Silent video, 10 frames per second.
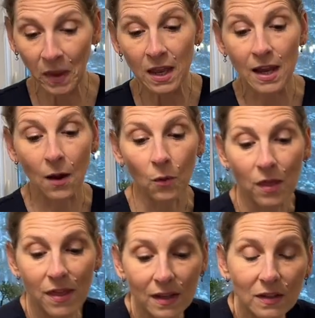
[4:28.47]
Now
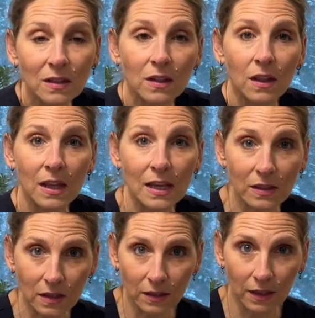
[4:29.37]
these
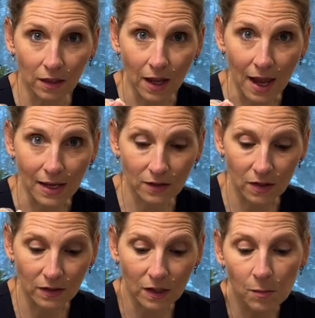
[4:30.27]
little guys, the
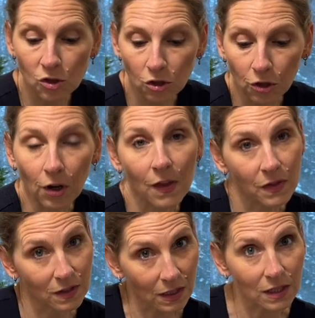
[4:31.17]
cinnamon sugar and the
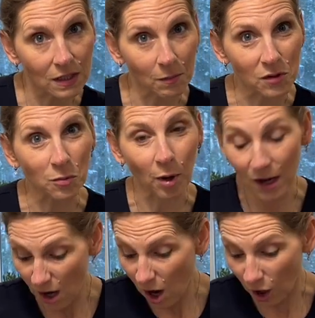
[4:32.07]
sticky cinnamon spread,
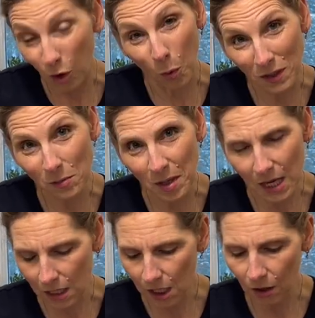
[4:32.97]
are going to be
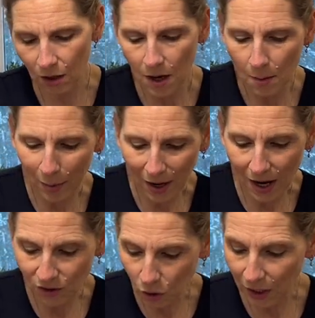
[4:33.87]
in here, but I
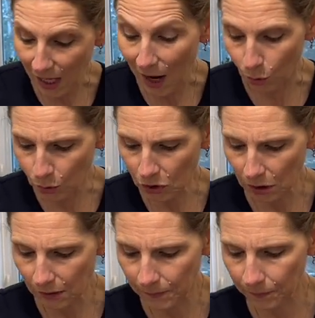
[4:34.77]
took it out
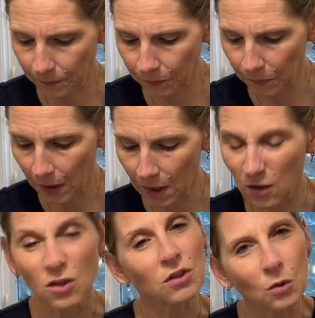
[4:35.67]

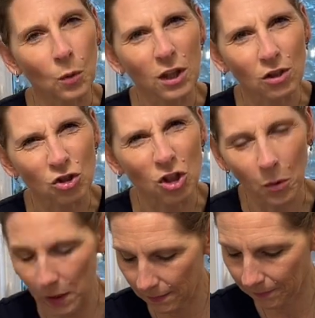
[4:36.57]
just so we could show it.